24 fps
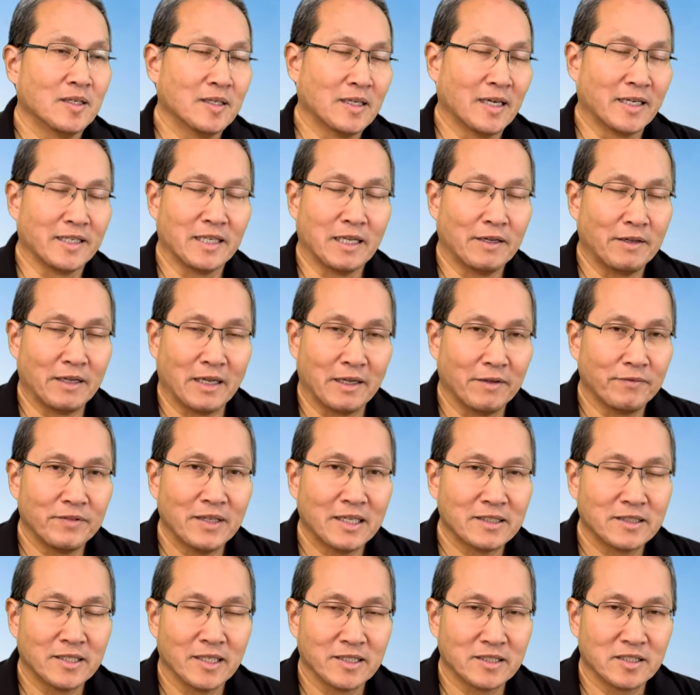I have
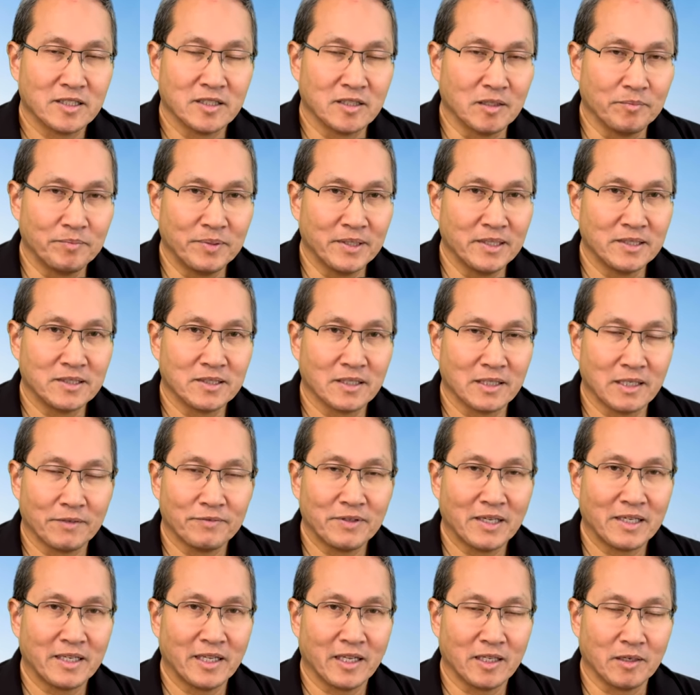not tested the pizza. I have
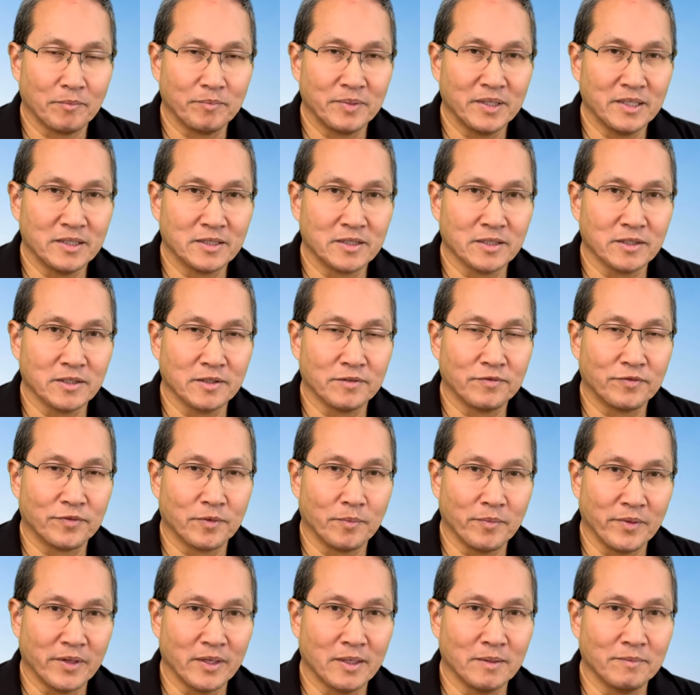not had a pizza
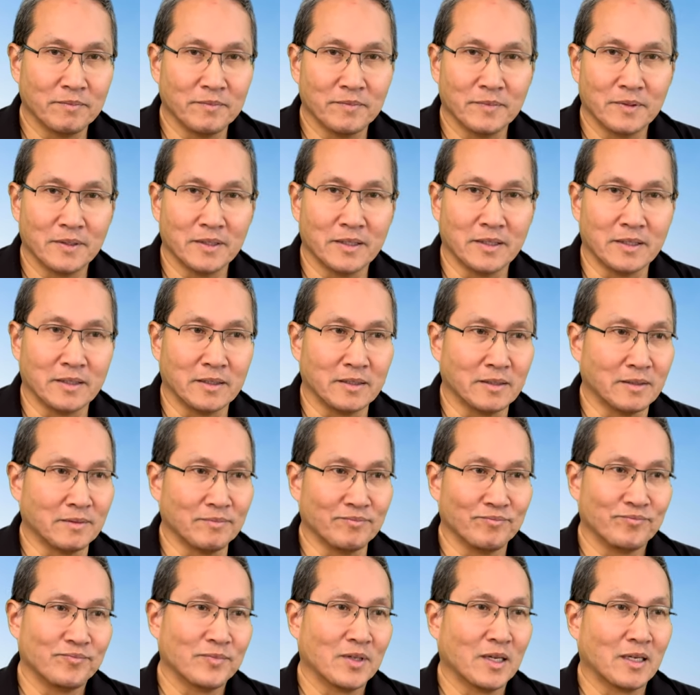from them
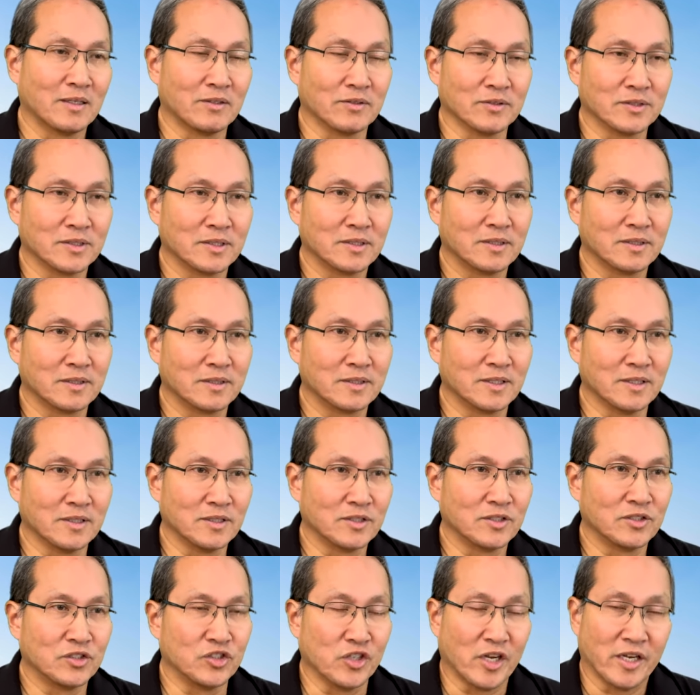in, I don't know,
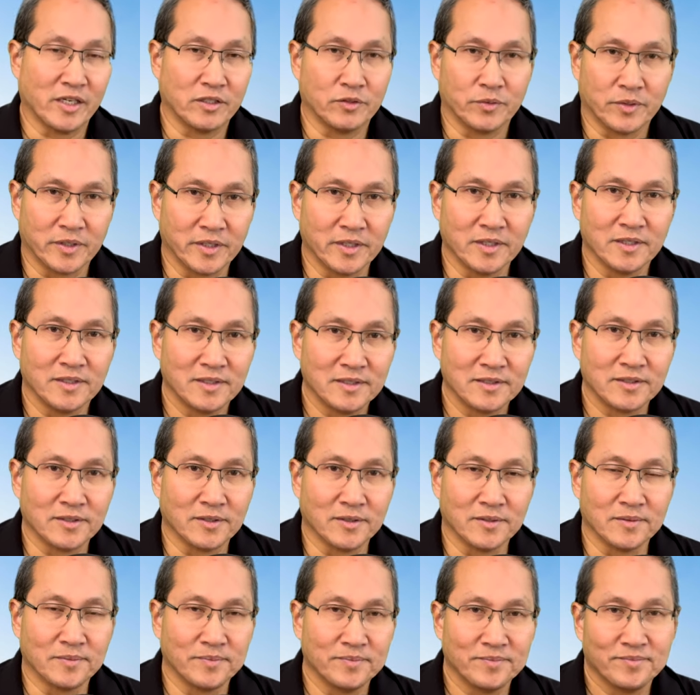since January.
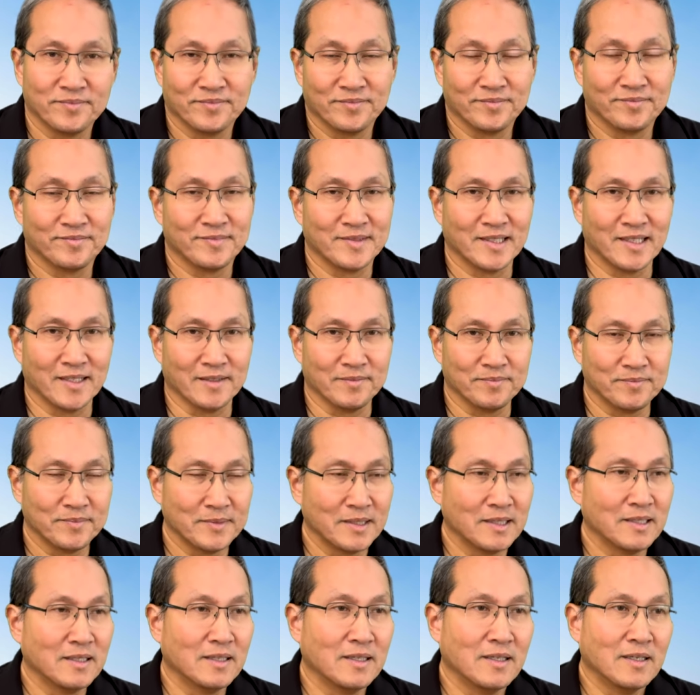So, yeah.
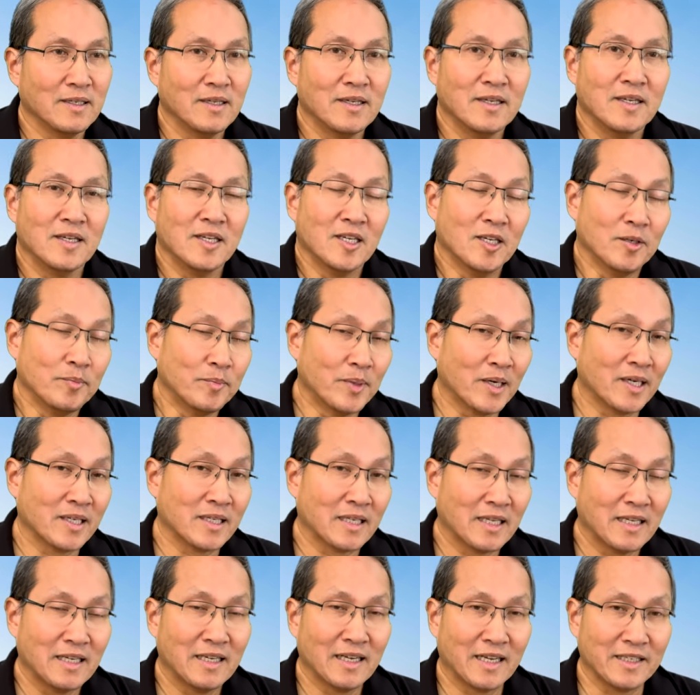
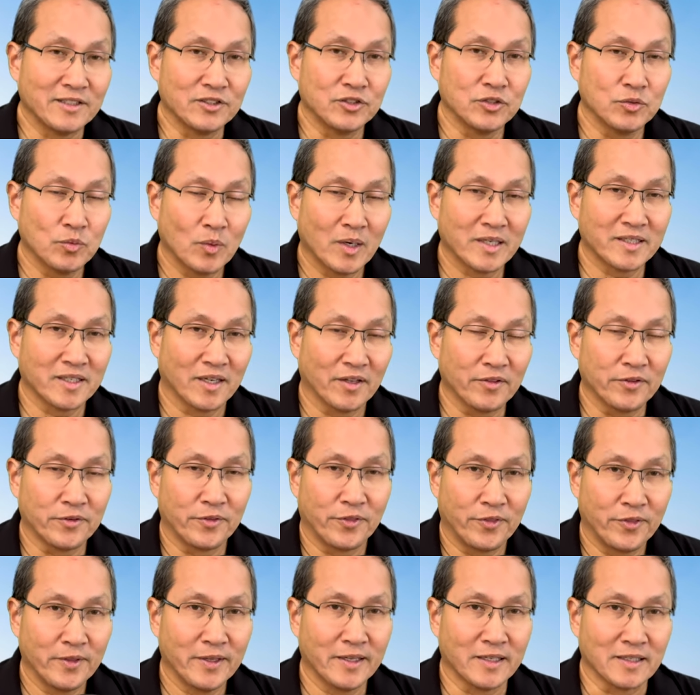But I do want other
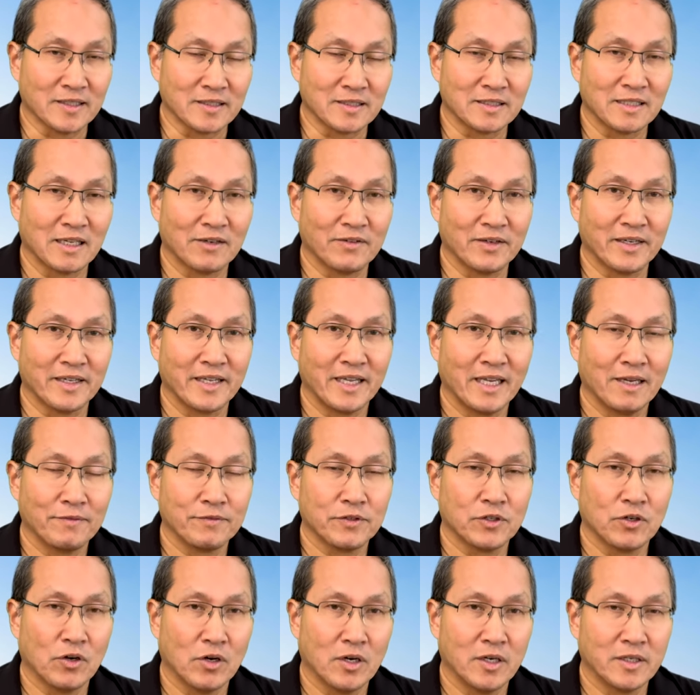things. Now, I
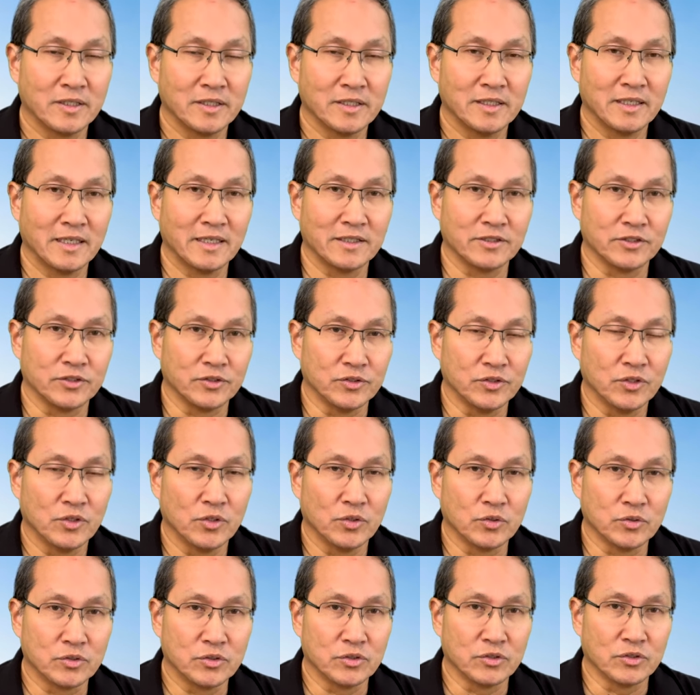have gone, as you
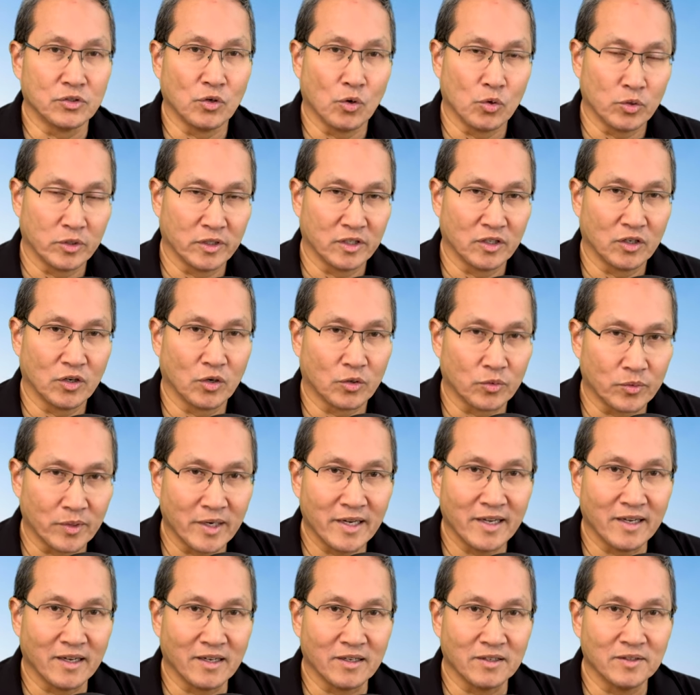know, to Golden
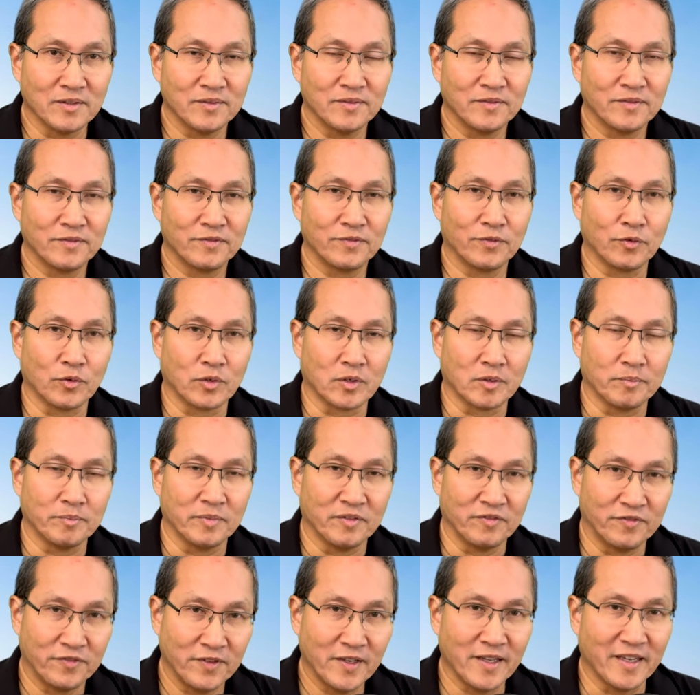Corral for a
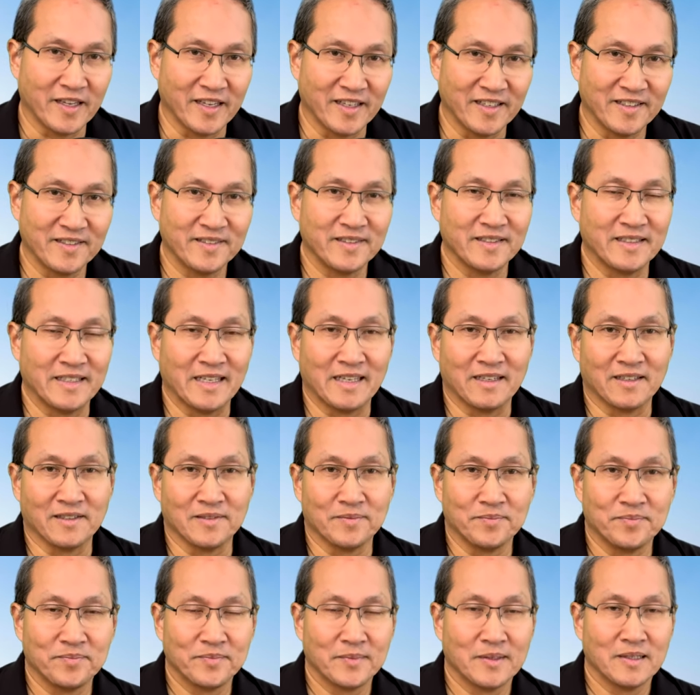buffet. Now,